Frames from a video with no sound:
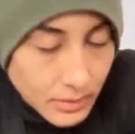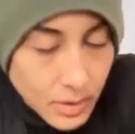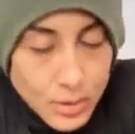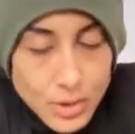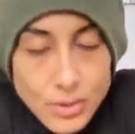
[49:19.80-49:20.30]

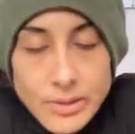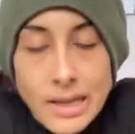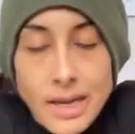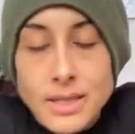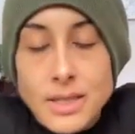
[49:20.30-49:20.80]
If you choose
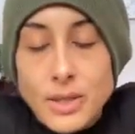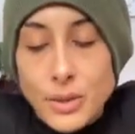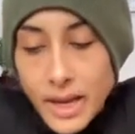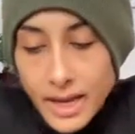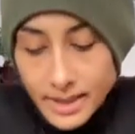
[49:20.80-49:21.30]
not to
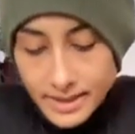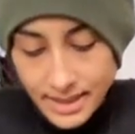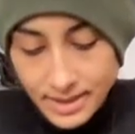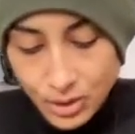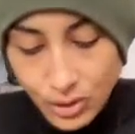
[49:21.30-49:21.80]
do that, because
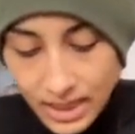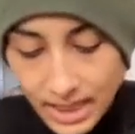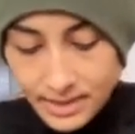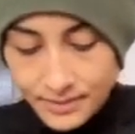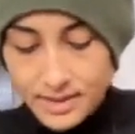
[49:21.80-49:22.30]
that's your
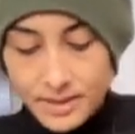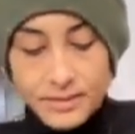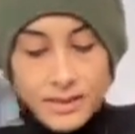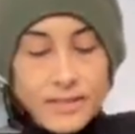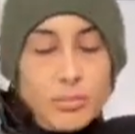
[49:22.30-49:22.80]
act of
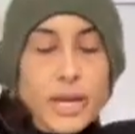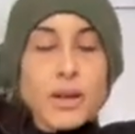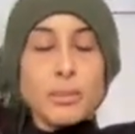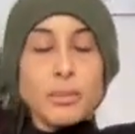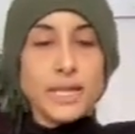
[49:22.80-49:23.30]
self-love, by
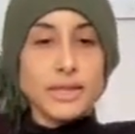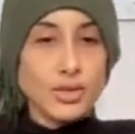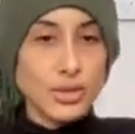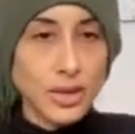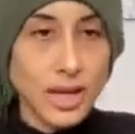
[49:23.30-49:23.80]
all
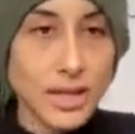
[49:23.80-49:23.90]
means, do